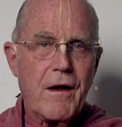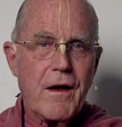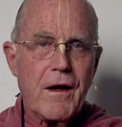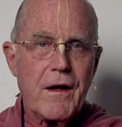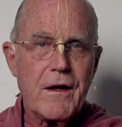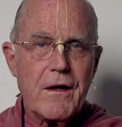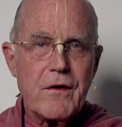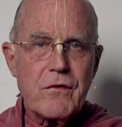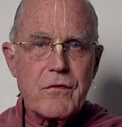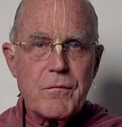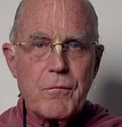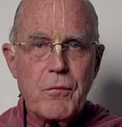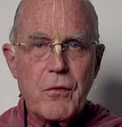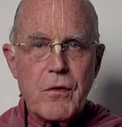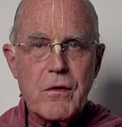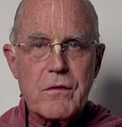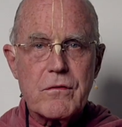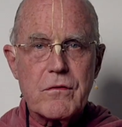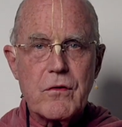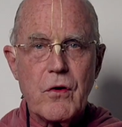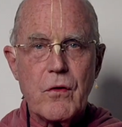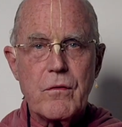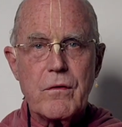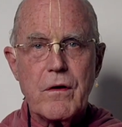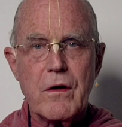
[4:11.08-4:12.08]
His book,
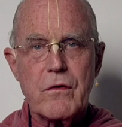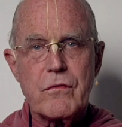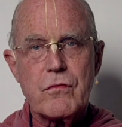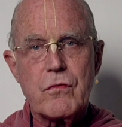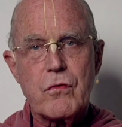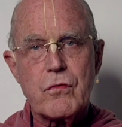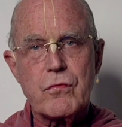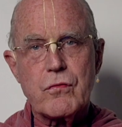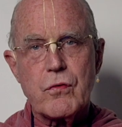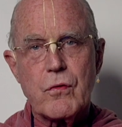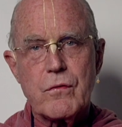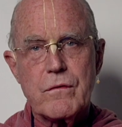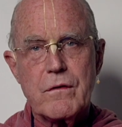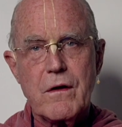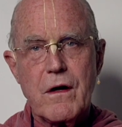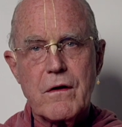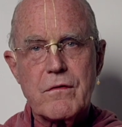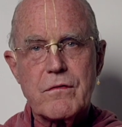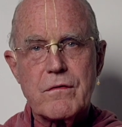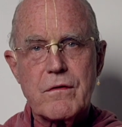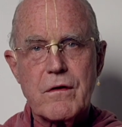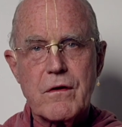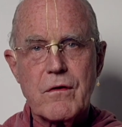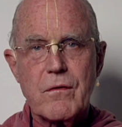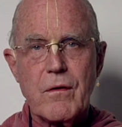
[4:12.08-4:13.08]
known as
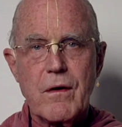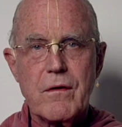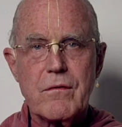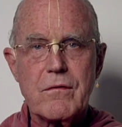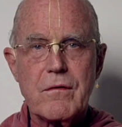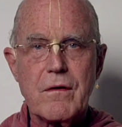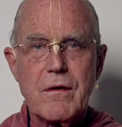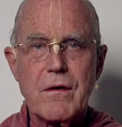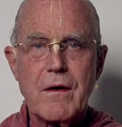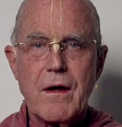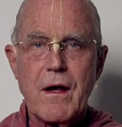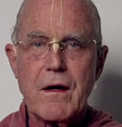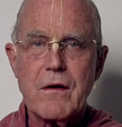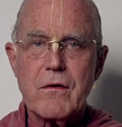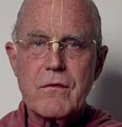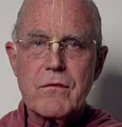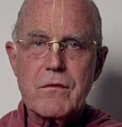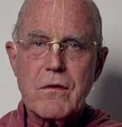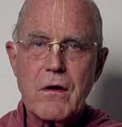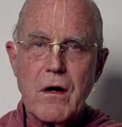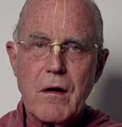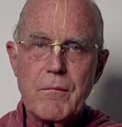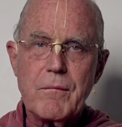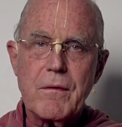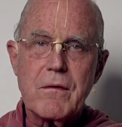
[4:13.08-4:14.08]
Shodasha Grantha, and his
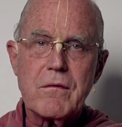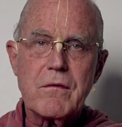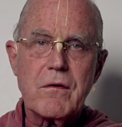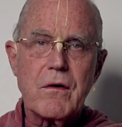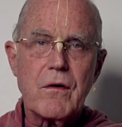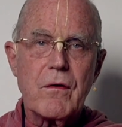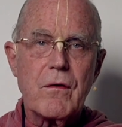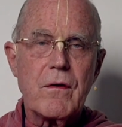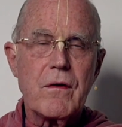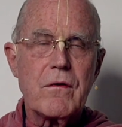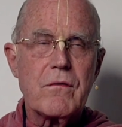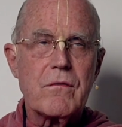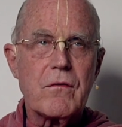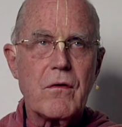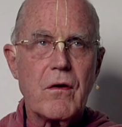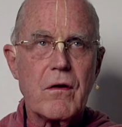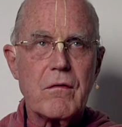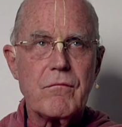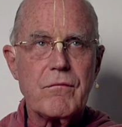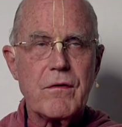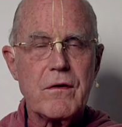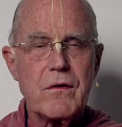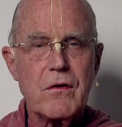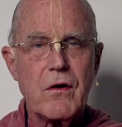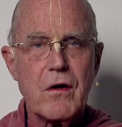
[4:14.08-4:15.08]
commentaries
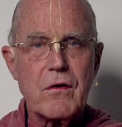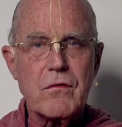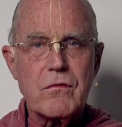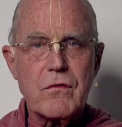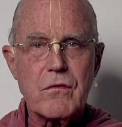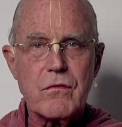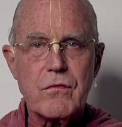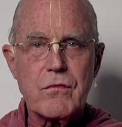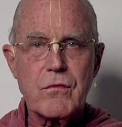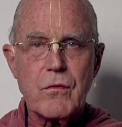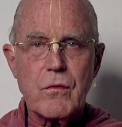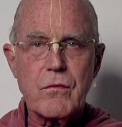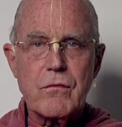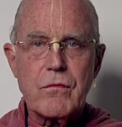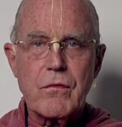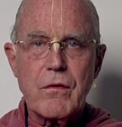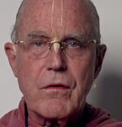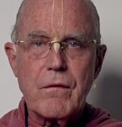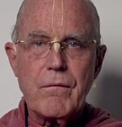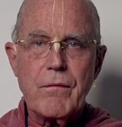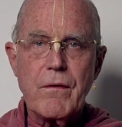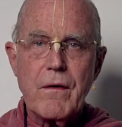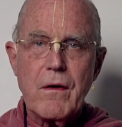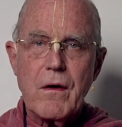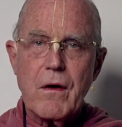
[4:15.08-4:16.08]
on Vedanta
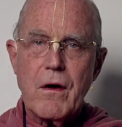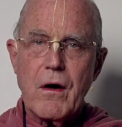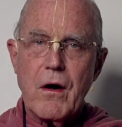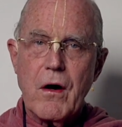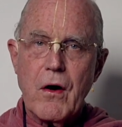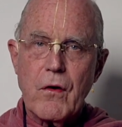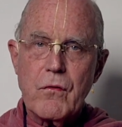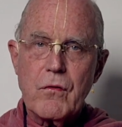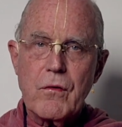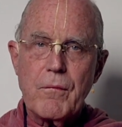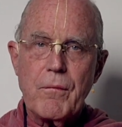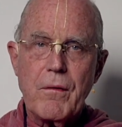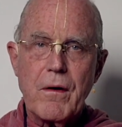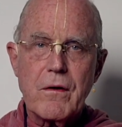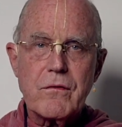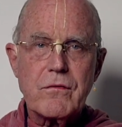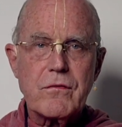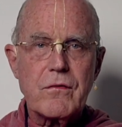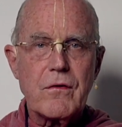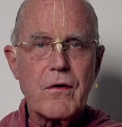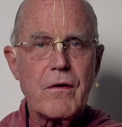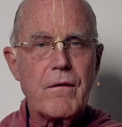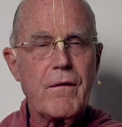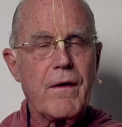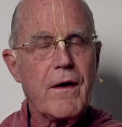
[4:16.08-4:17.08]
Sutra,
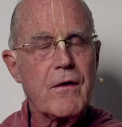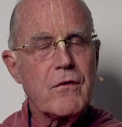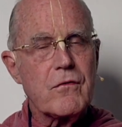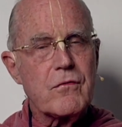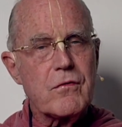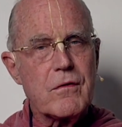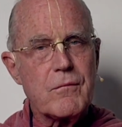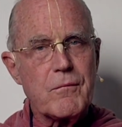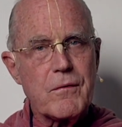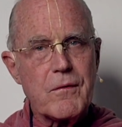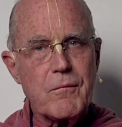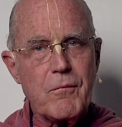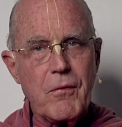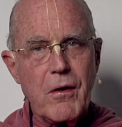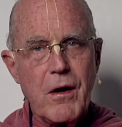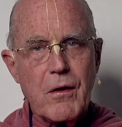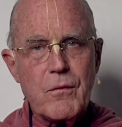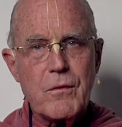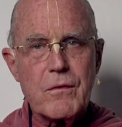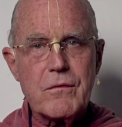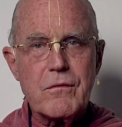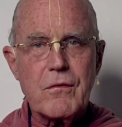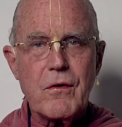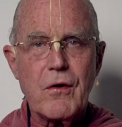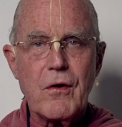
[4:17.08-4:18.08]
Anubhasha, and Srimad
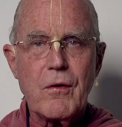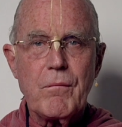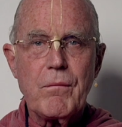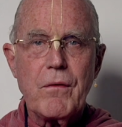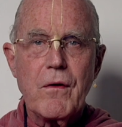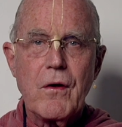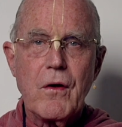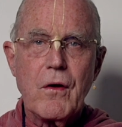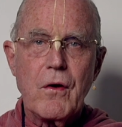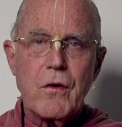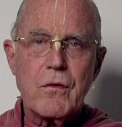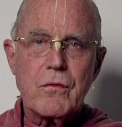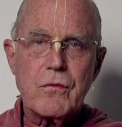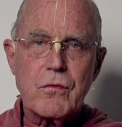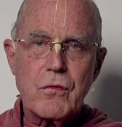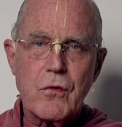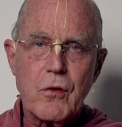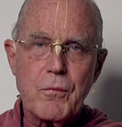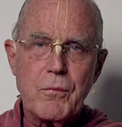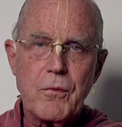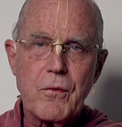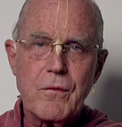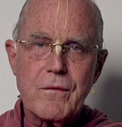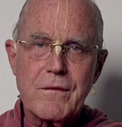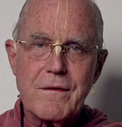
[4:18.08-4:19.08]
Bhagavatam,
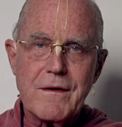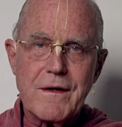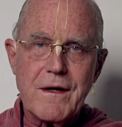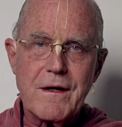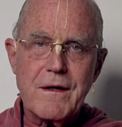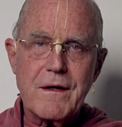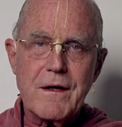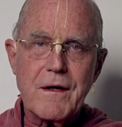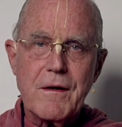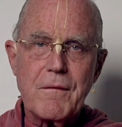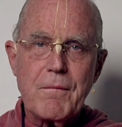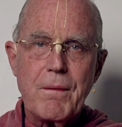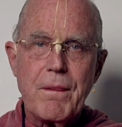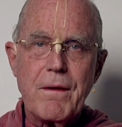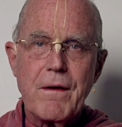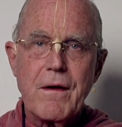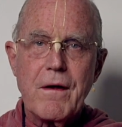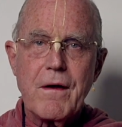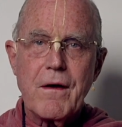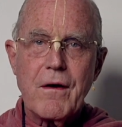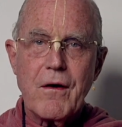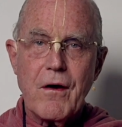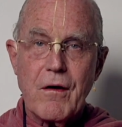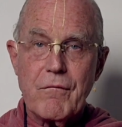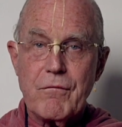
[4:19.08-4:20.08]
Shobudhini,
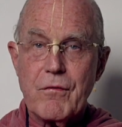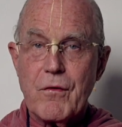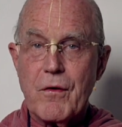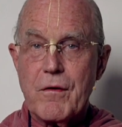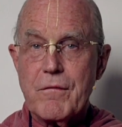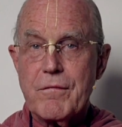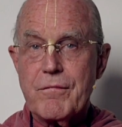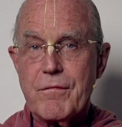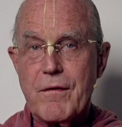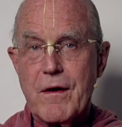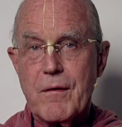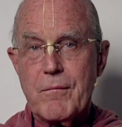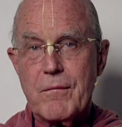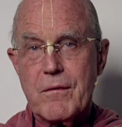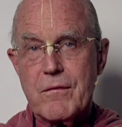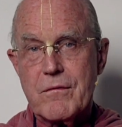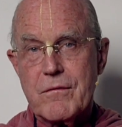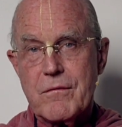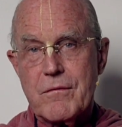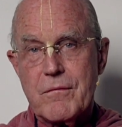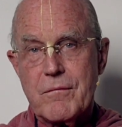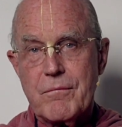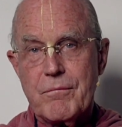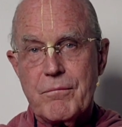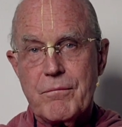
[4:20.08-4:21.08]
are very
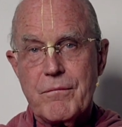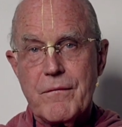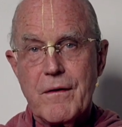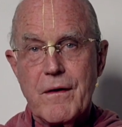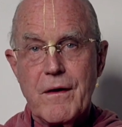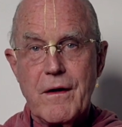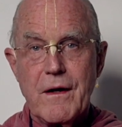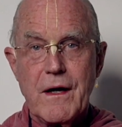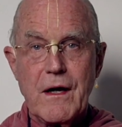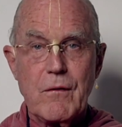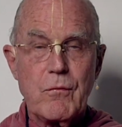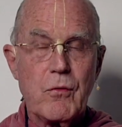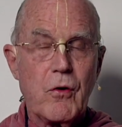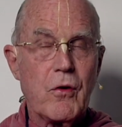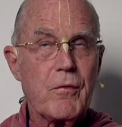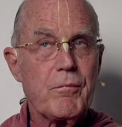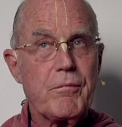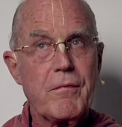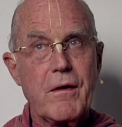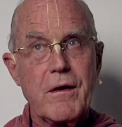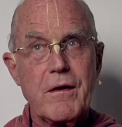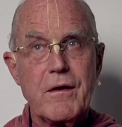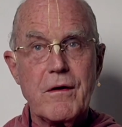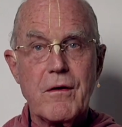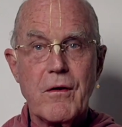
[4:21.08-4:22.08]
famous. He wrote
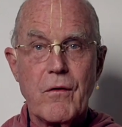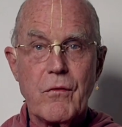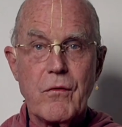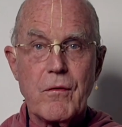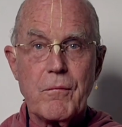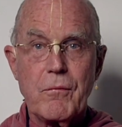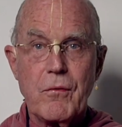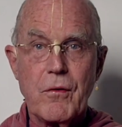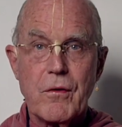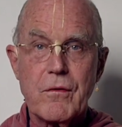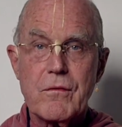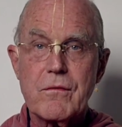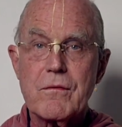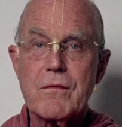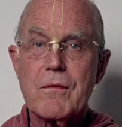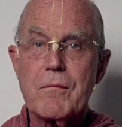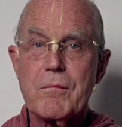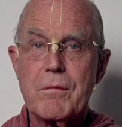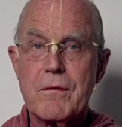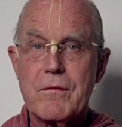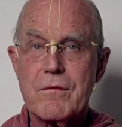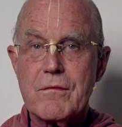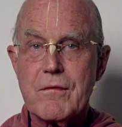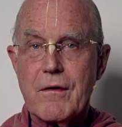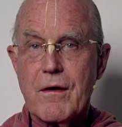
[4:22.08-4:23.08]
many other books
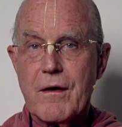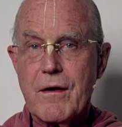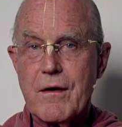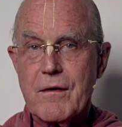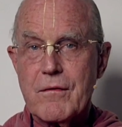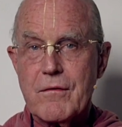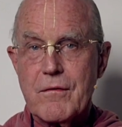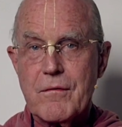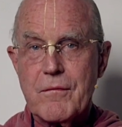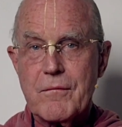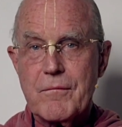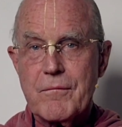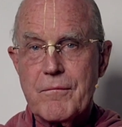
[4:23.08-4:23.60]
besides.